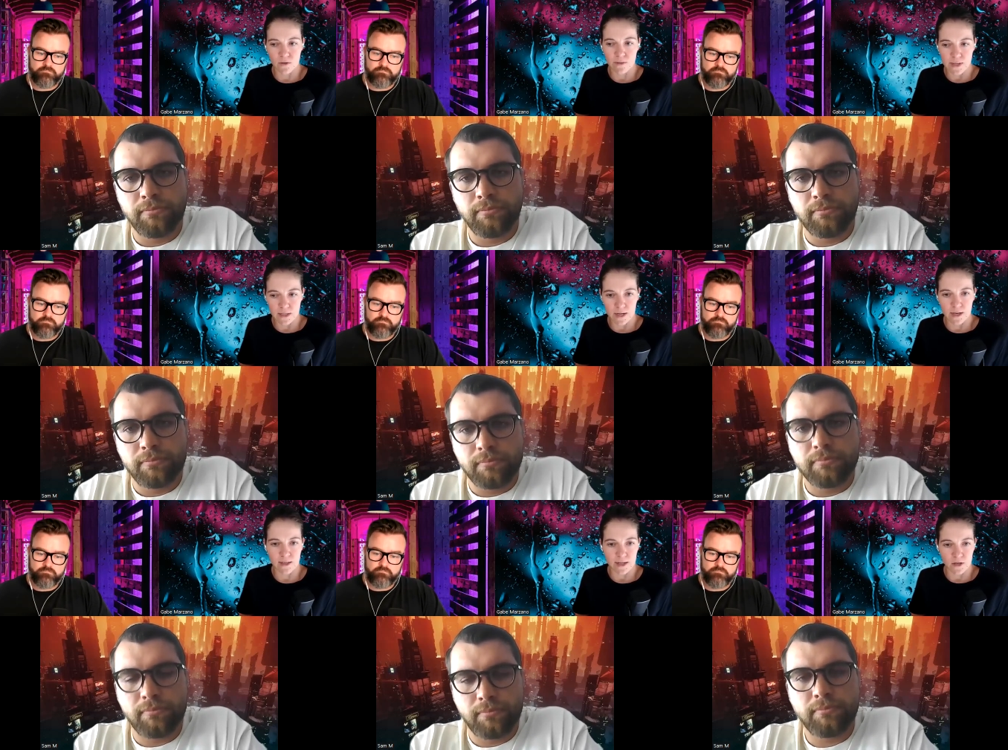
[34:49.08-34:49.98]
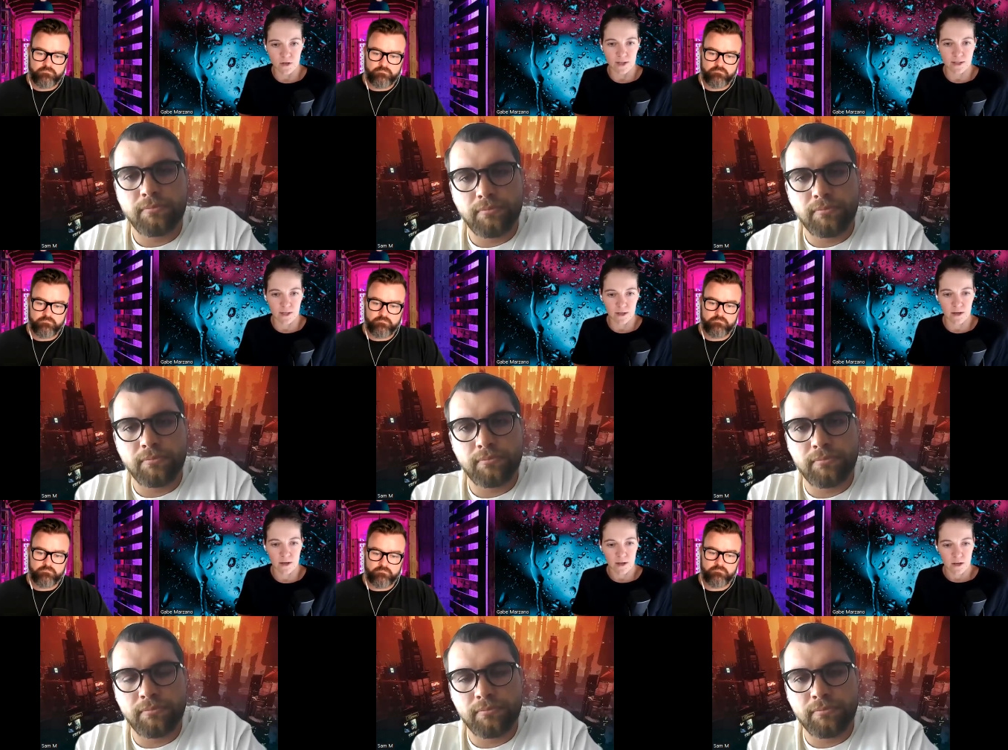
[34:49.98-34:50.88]
Speaker 1: Do you want to be seen as that trusted,
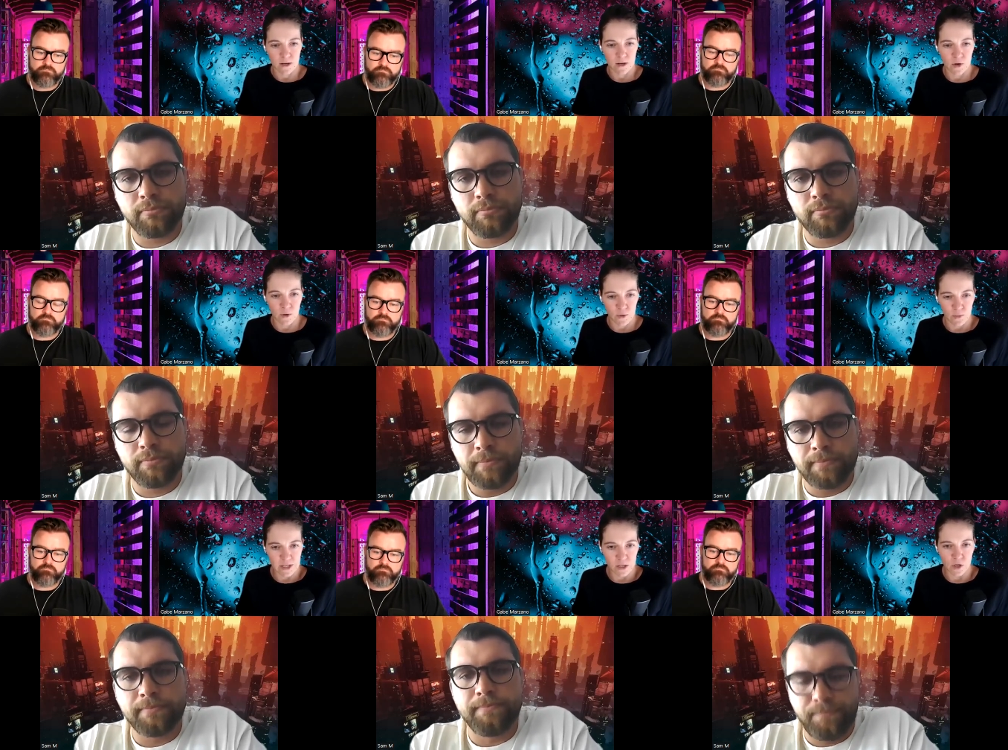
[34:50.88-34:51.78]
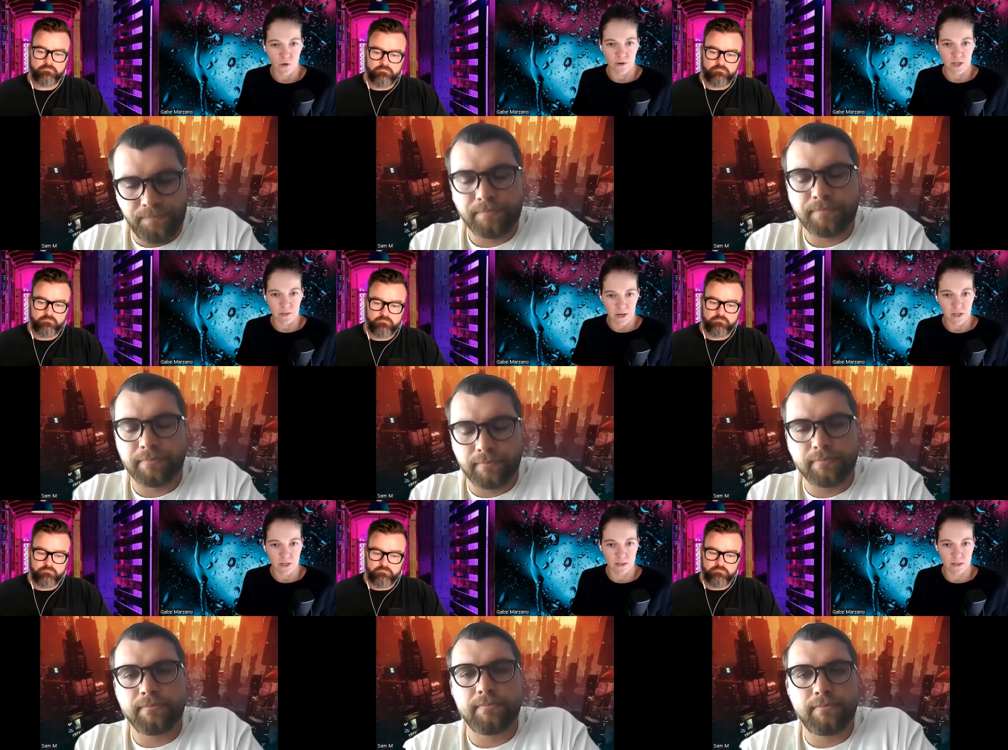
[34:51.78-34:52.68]
you know, you want to be secure as
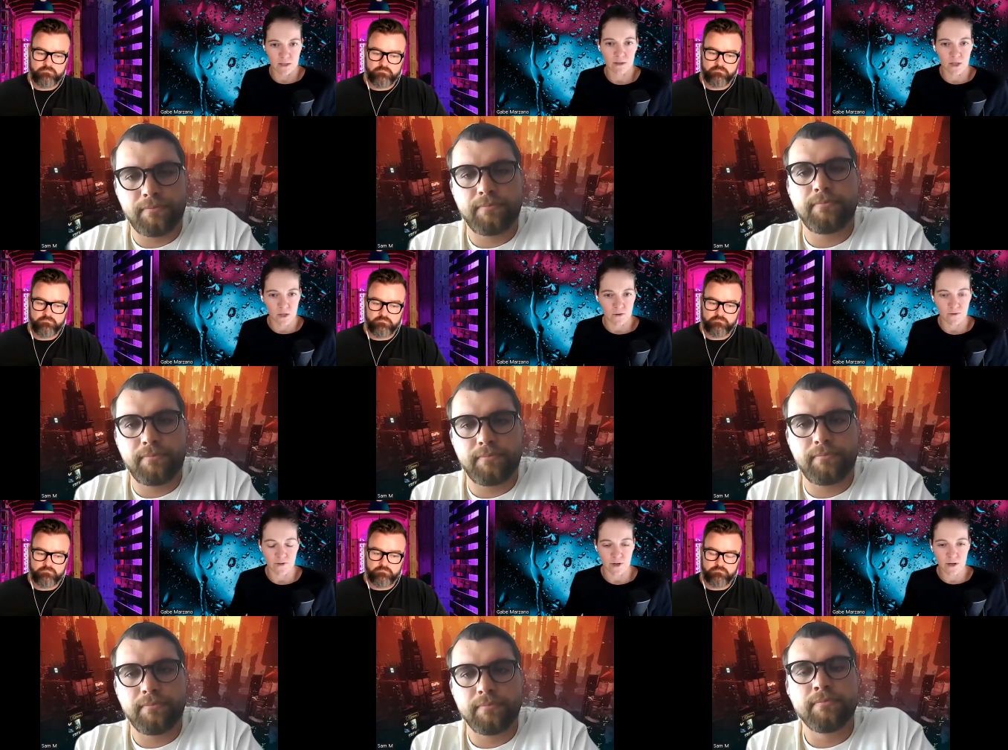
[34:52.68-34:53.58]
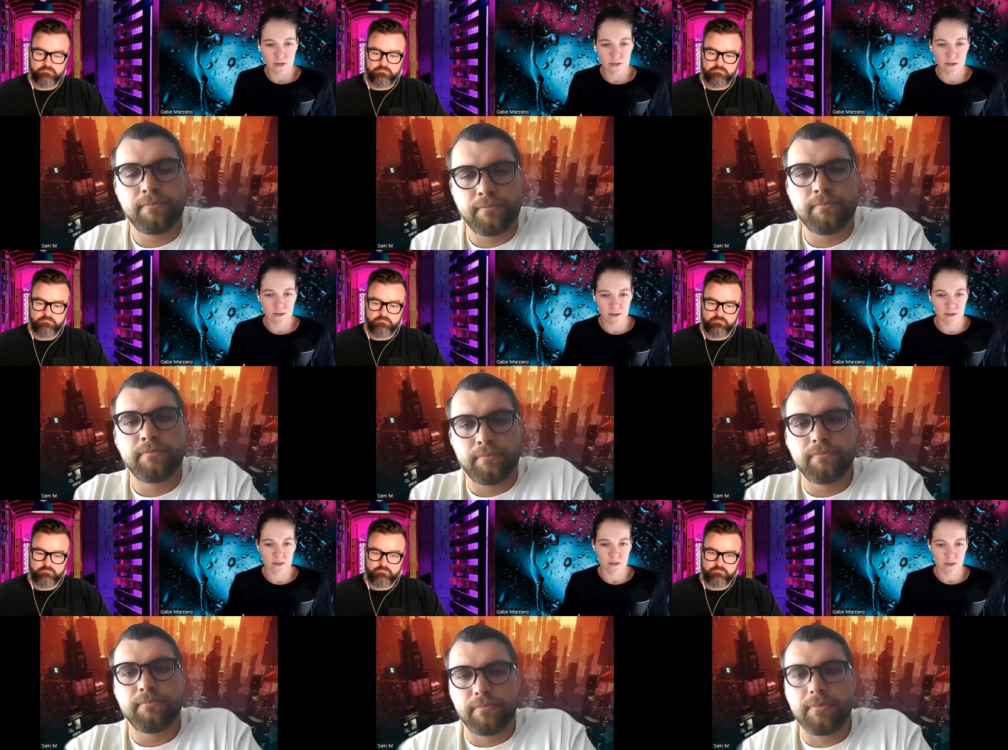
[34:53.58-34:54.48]
much as digital first?
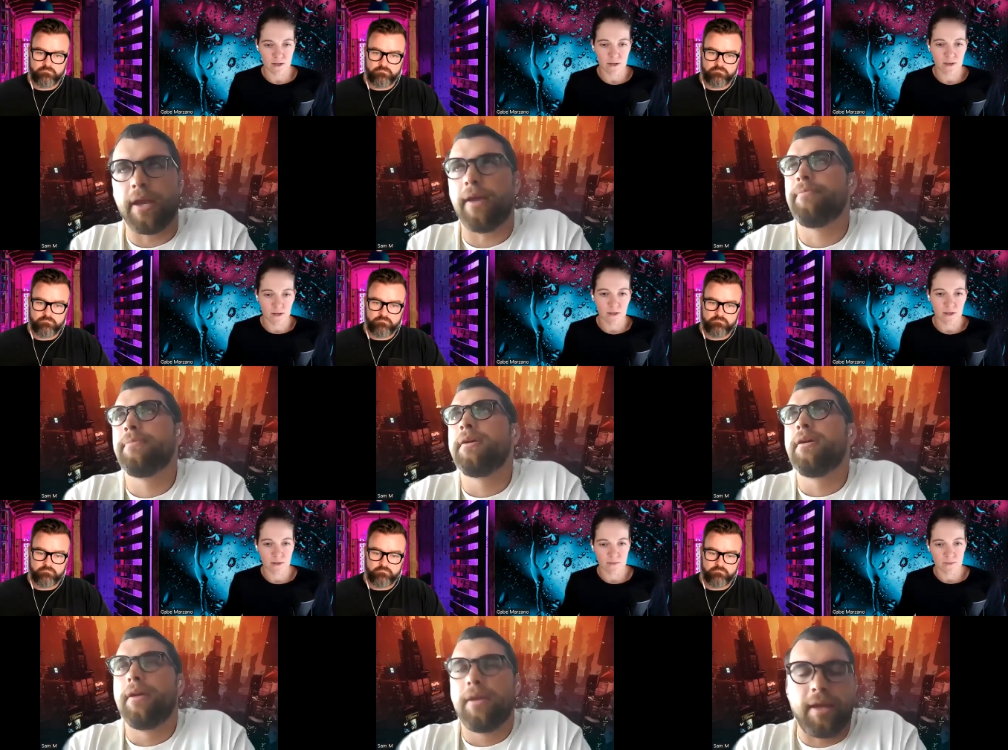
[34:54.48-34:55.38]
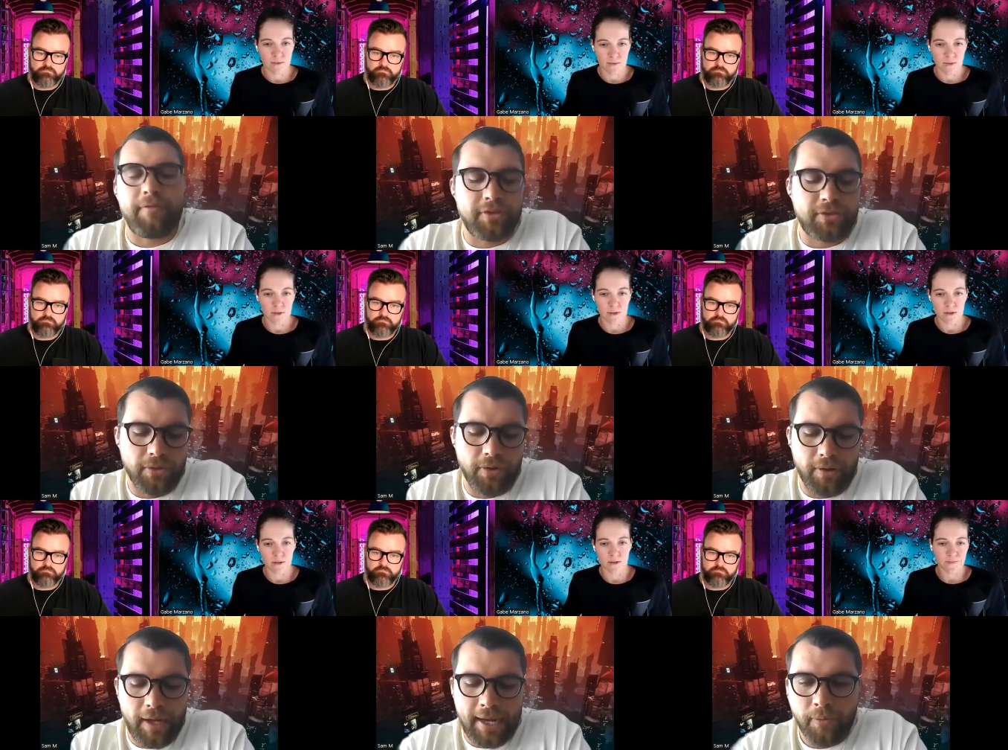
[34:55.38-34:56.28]
Speaker 2: Yeah. Yeah, for
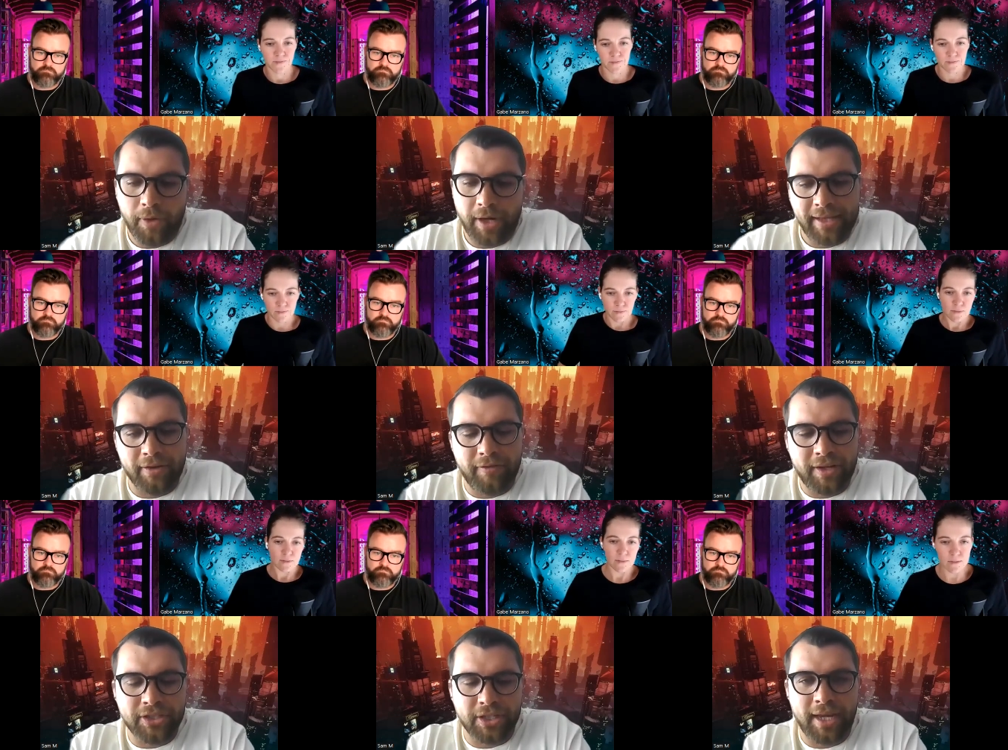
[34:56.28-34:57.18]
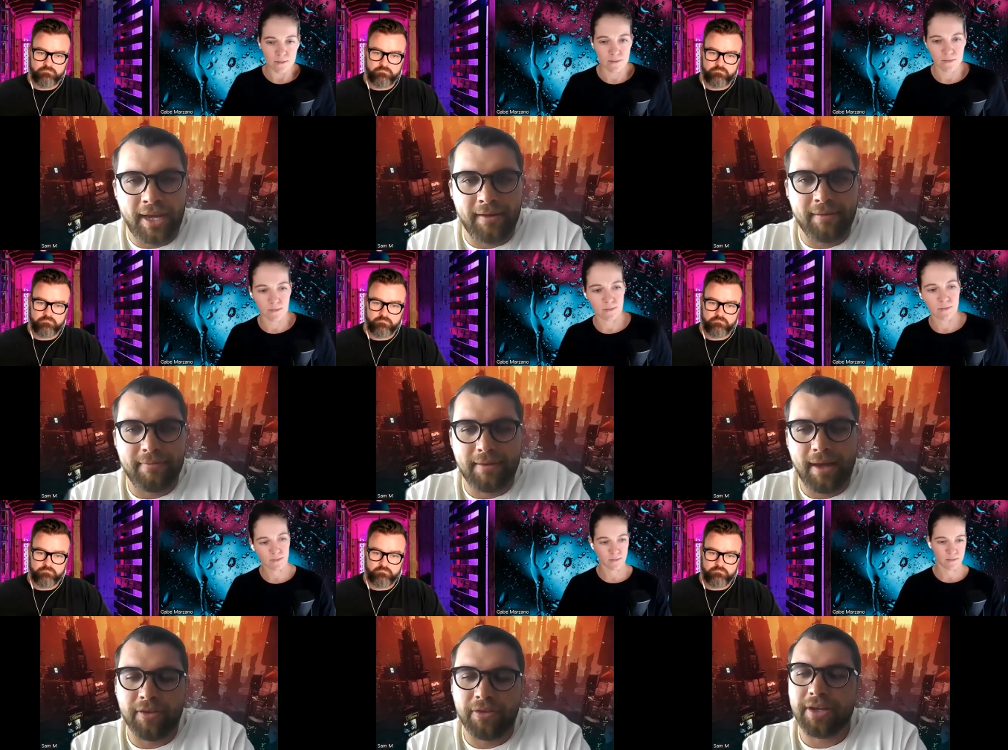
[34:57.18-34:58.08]
sure. Yeah, really good vision. And
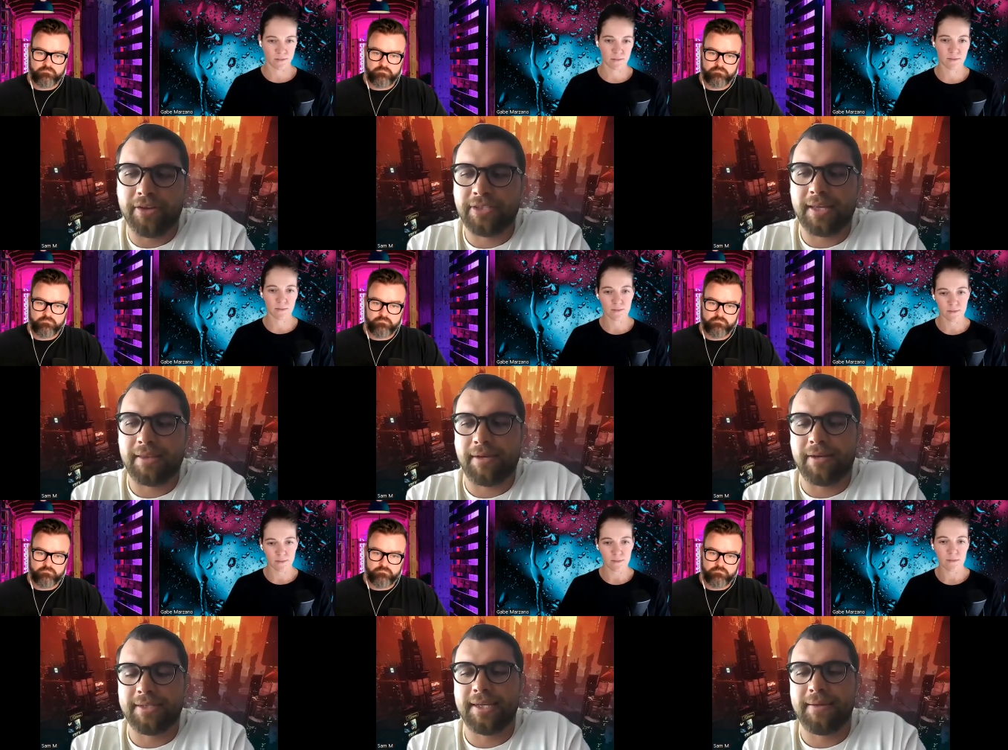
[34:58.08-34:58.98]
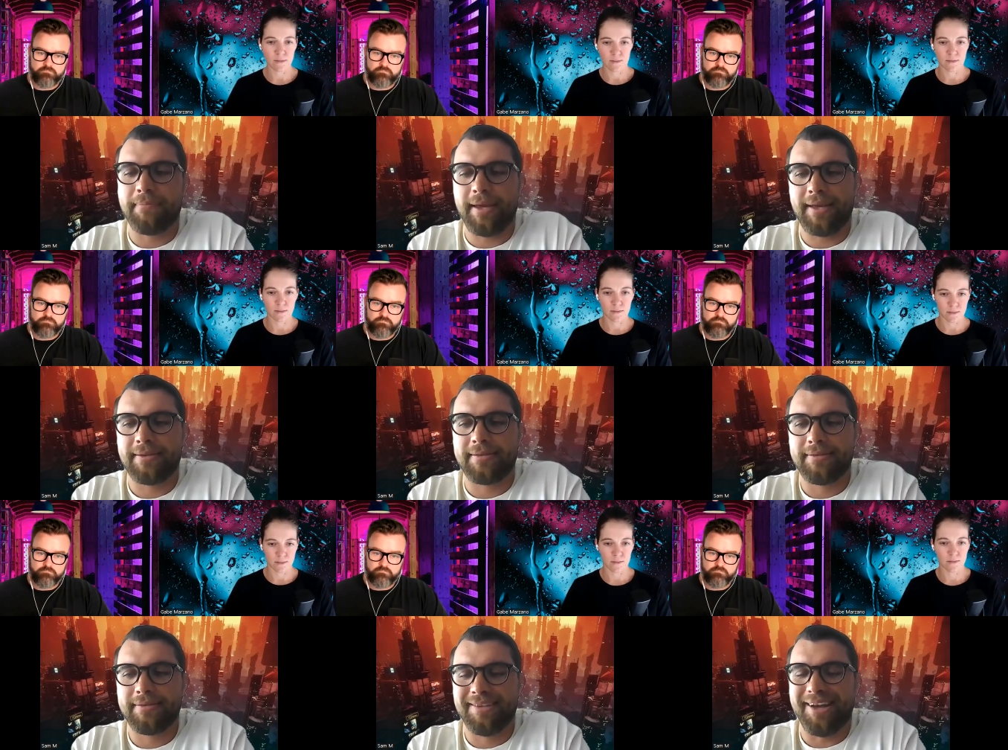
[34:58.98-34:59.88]
if you look at New South Wales in compared,
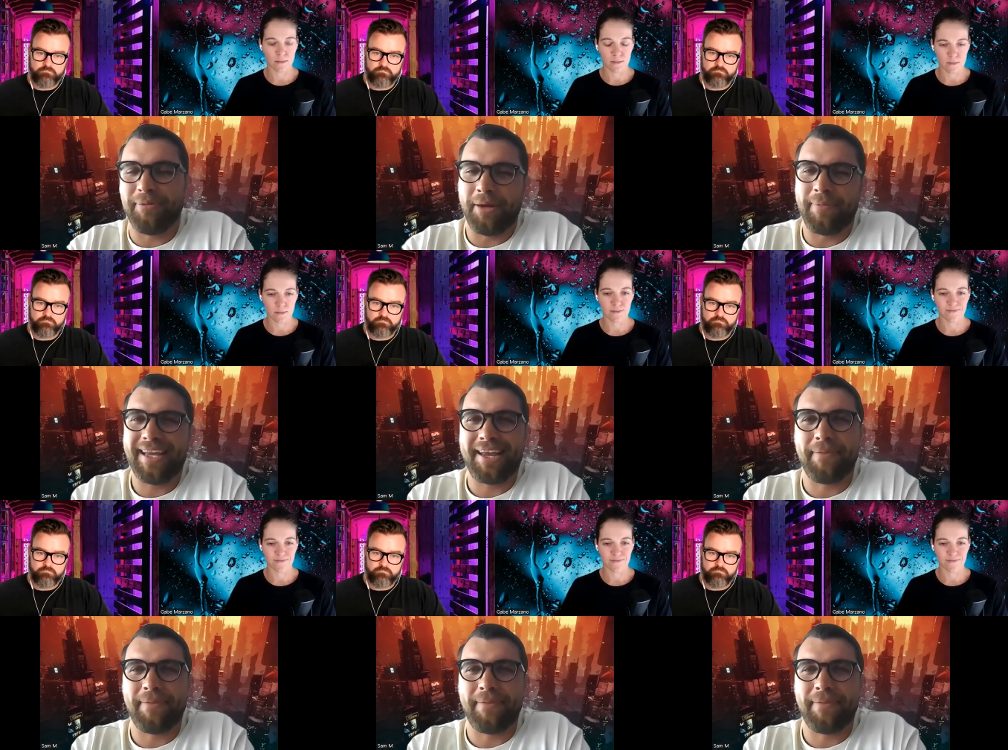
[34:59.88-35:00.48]
I'm going to be a